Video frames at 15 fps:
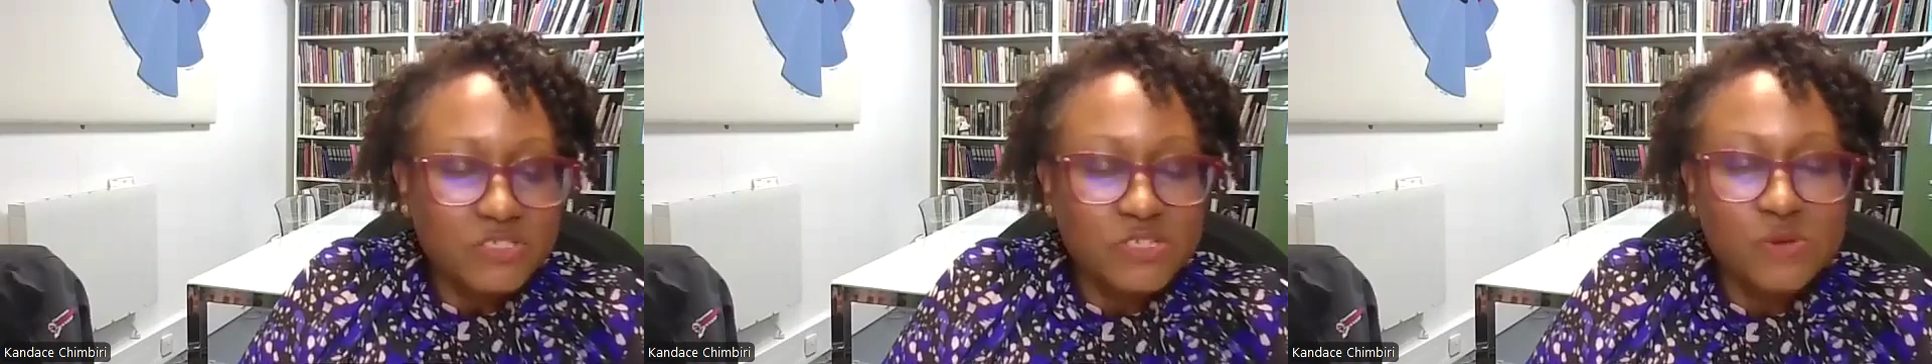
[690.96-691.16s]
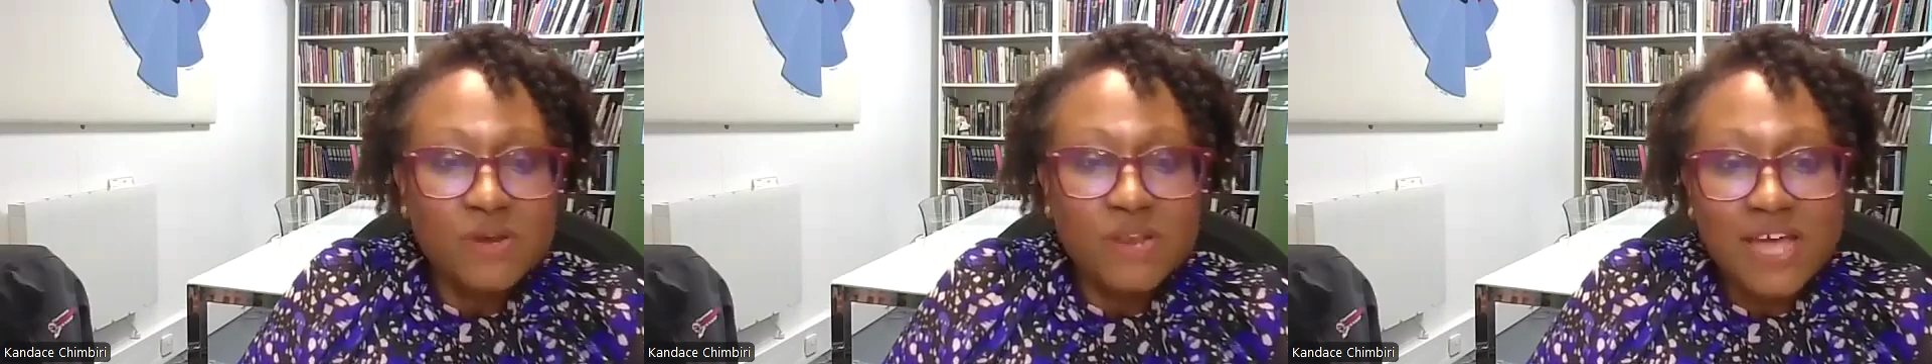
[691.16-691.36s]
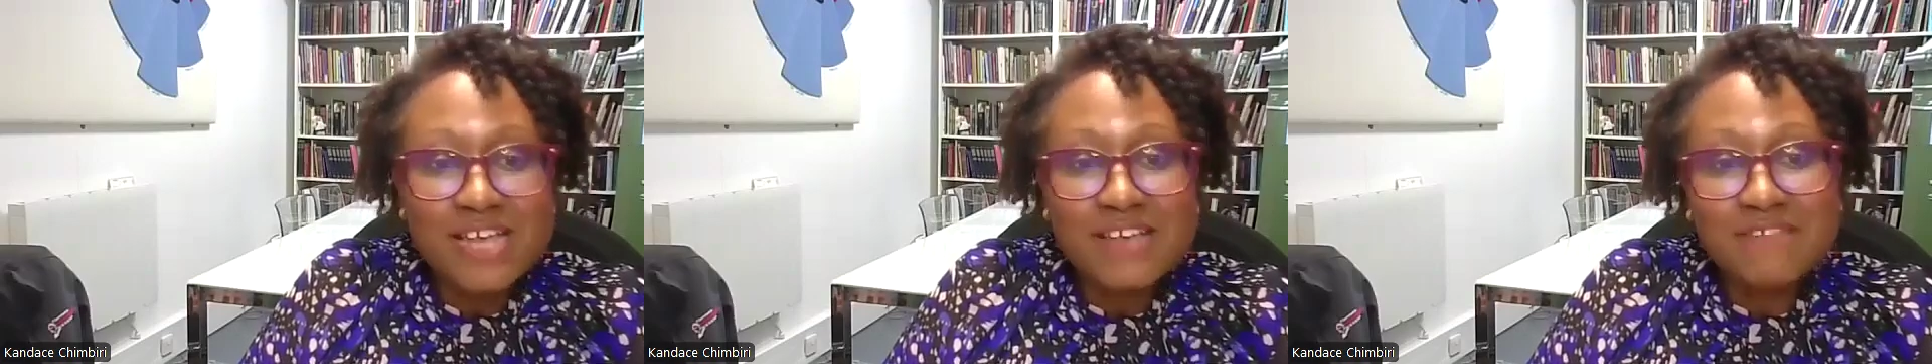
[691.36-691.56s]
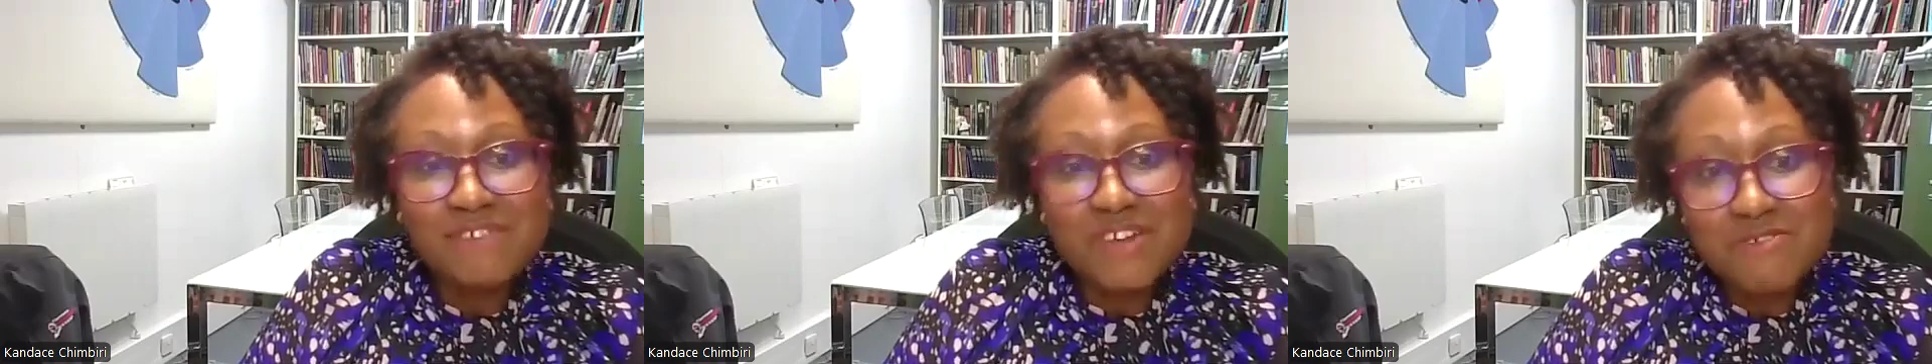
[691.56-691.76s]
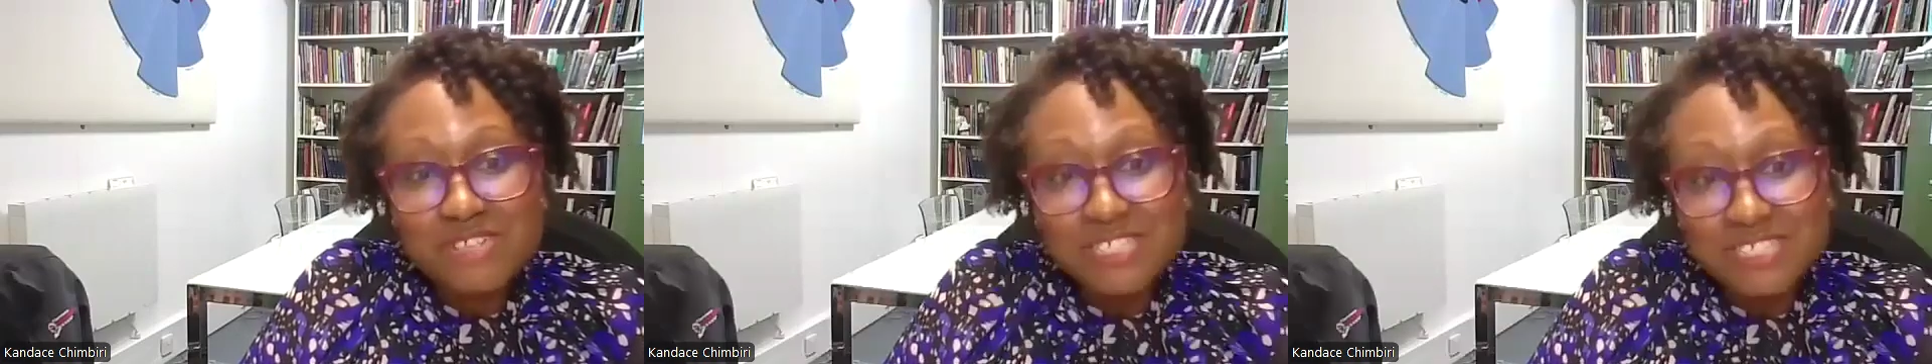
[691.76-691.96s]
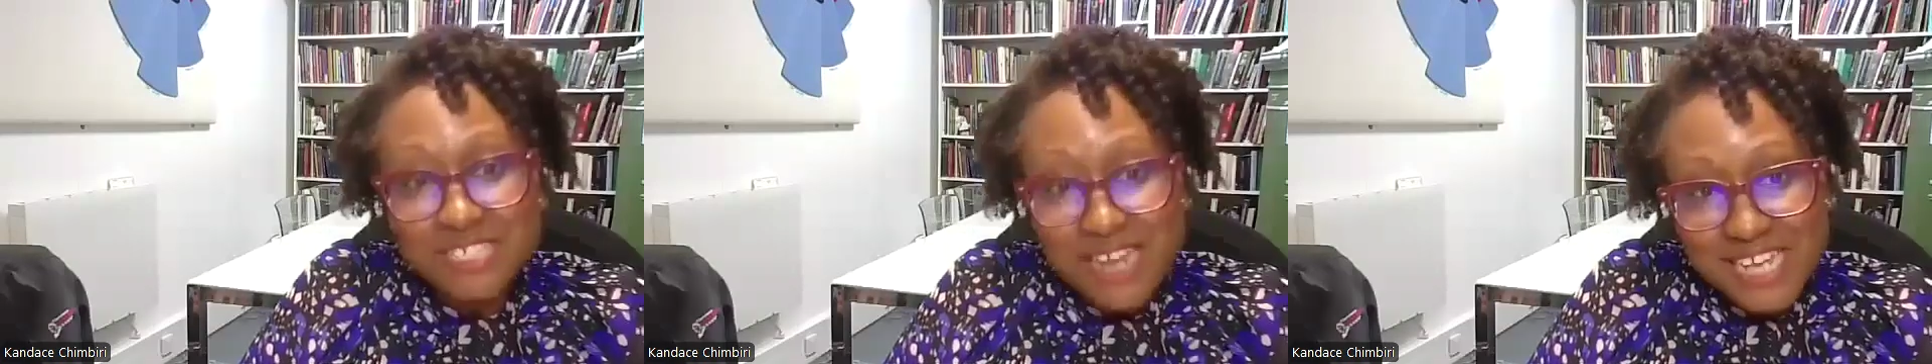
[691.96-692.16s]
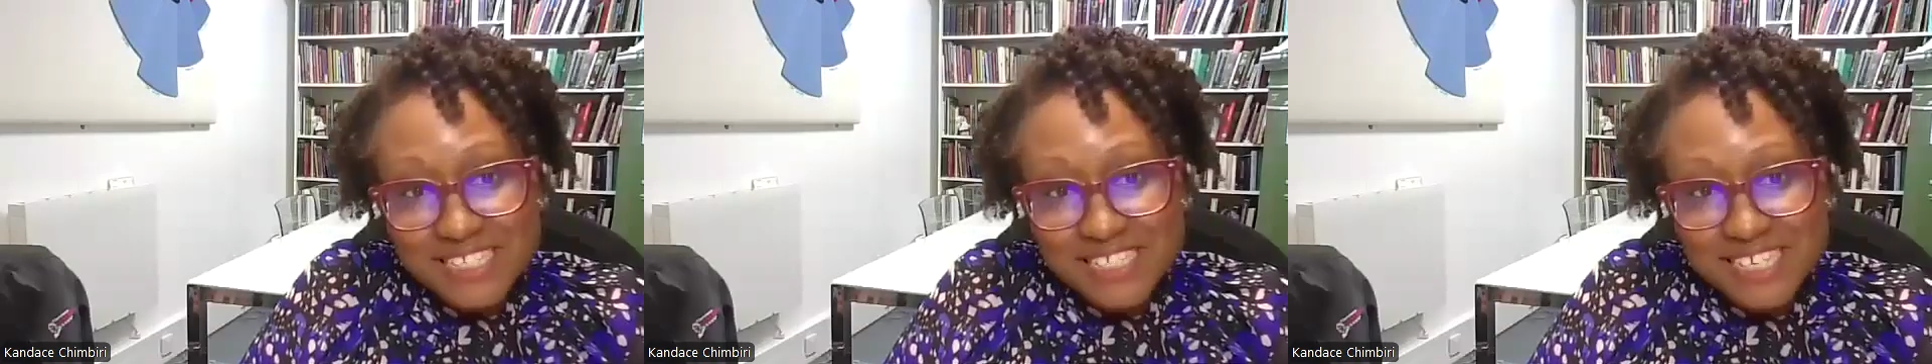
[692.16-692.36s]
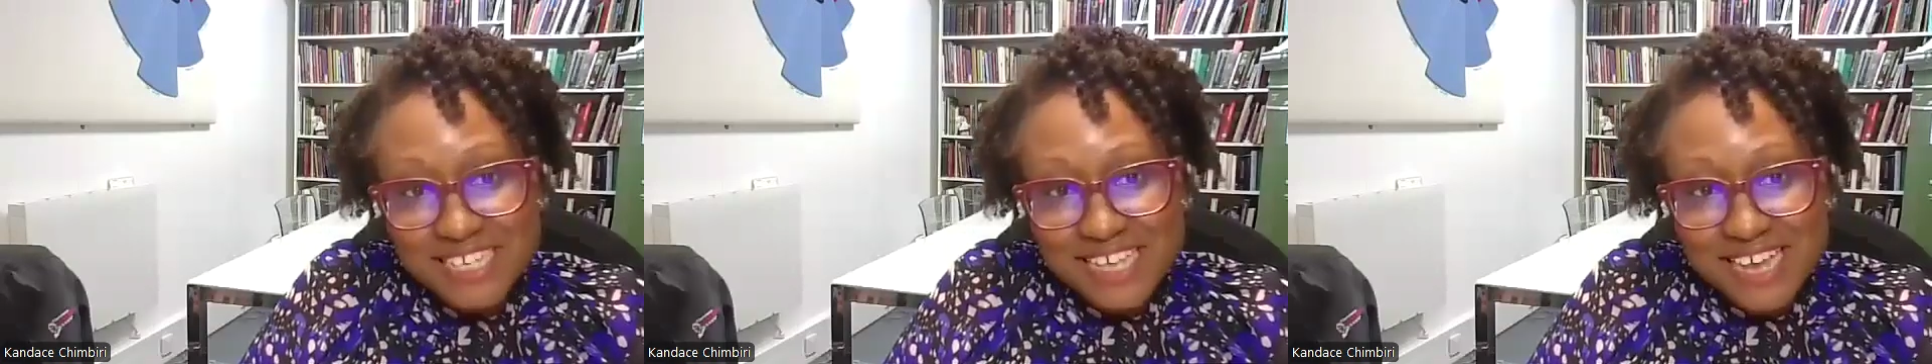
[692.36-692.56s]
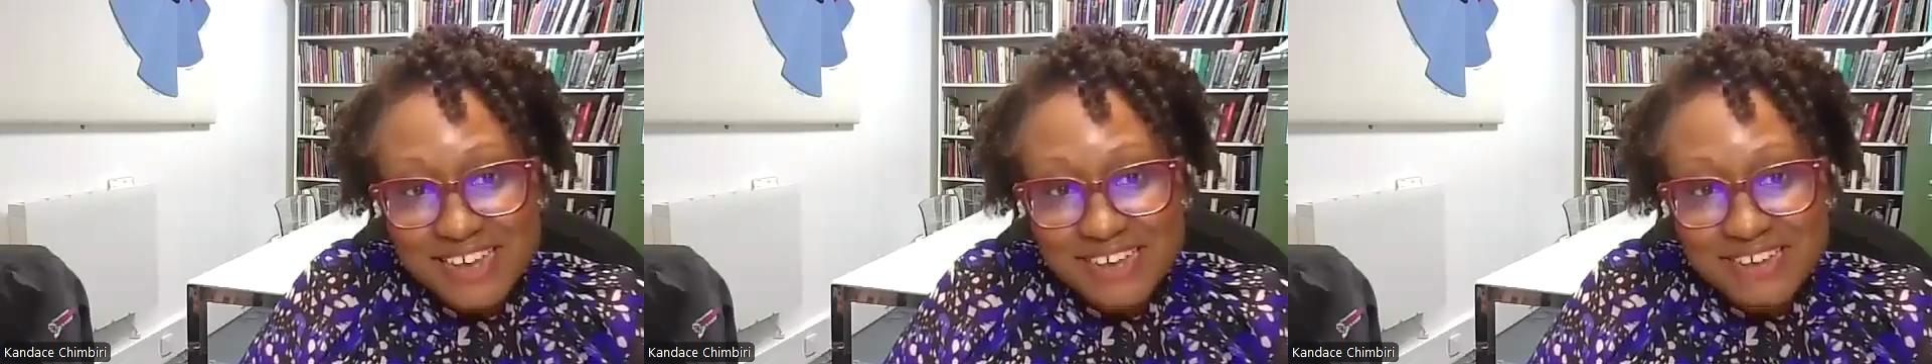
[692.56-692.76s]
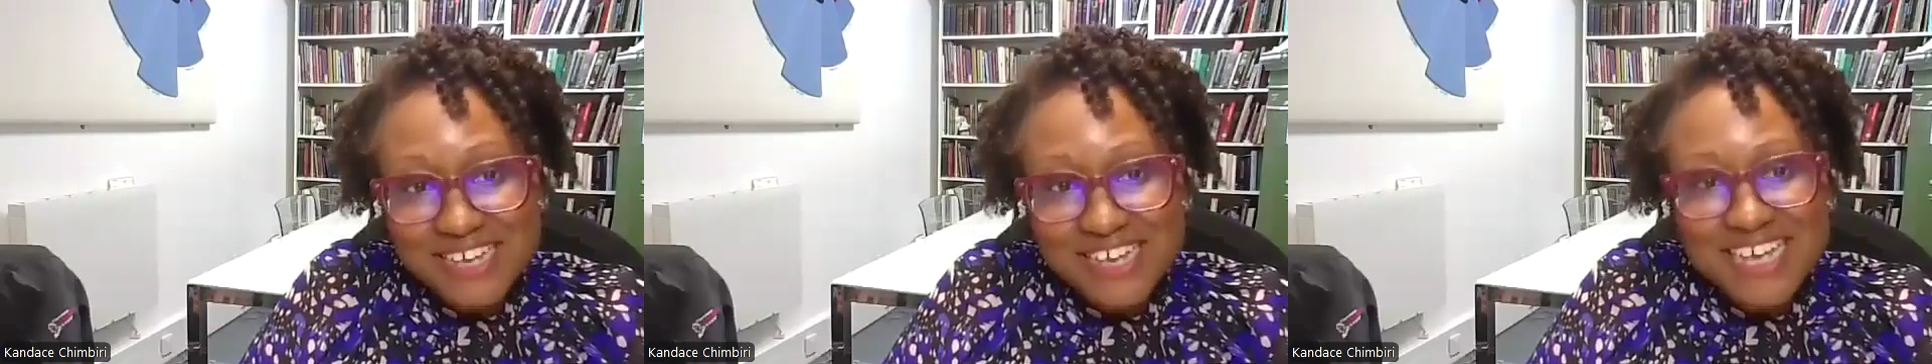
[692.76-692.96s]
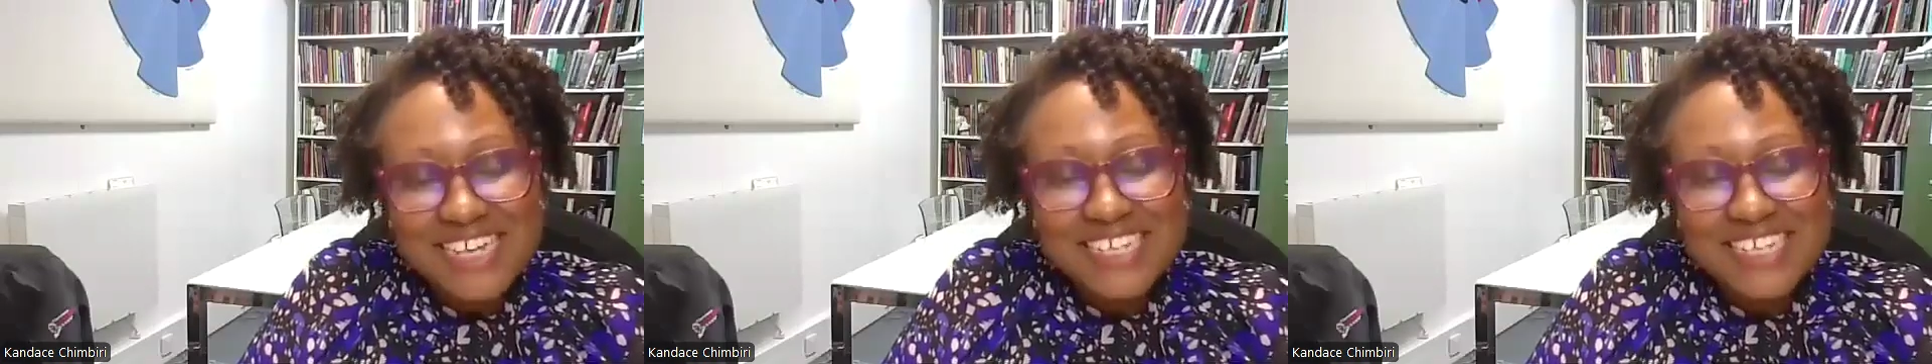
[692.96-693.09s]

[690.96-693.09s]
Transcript: So, like Florence Nightingale,